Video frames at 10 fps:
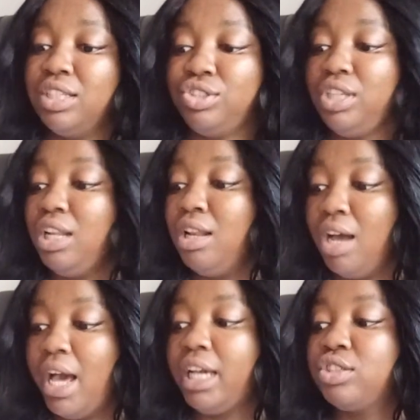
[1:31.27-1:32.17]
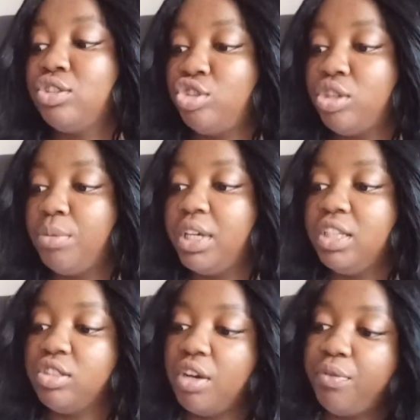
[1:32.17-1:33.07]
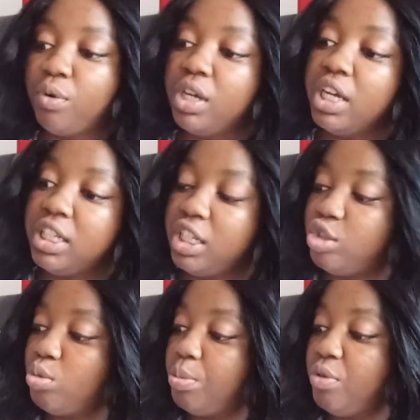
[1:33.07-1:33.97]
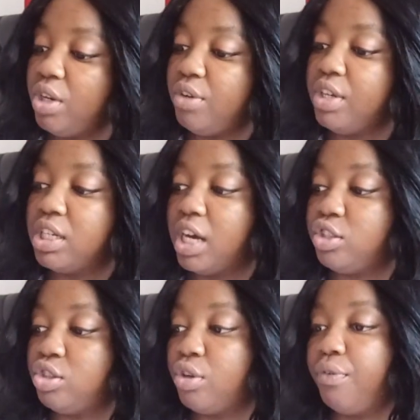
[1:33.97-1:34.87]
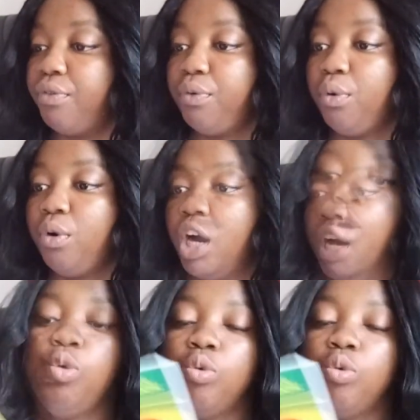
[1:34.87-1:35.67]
She likes Shopkins. I thought this will be really nice for her.